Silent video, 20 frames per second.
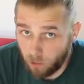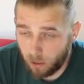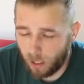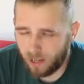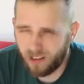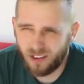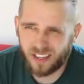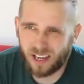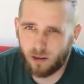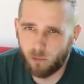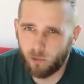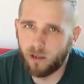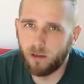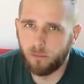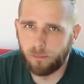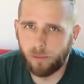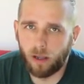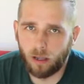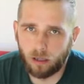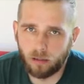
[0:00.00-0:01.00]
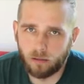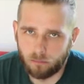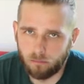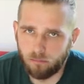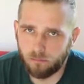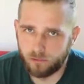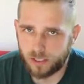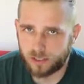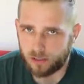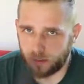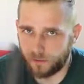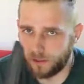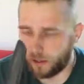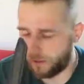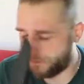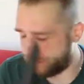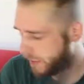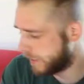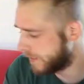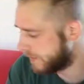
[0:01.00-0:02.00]
I don't think I will, but just on the
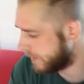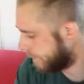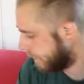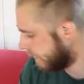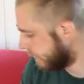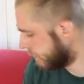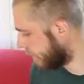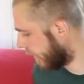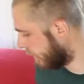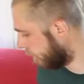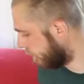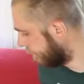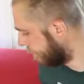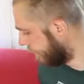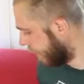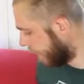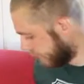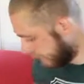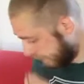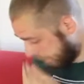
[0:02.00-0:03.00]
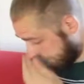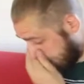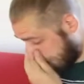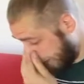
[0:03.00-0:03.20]
off chance, I'm going to do that one first.